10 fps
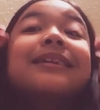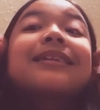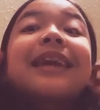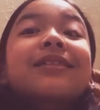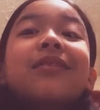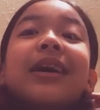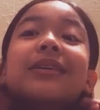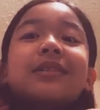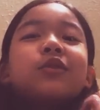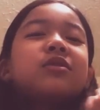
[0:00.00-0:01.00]
so that's why
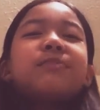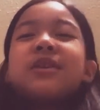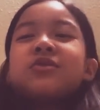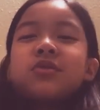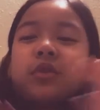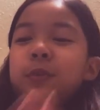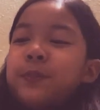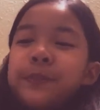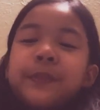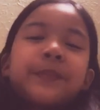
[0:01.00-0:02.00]
it's so special.
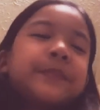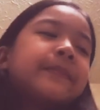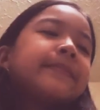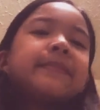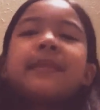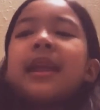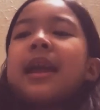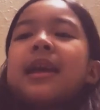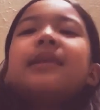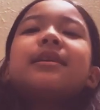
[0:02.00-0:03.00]

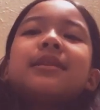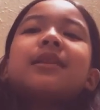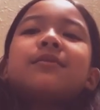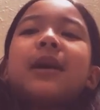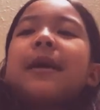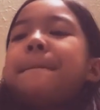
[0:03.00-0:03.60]
Yes, that's why.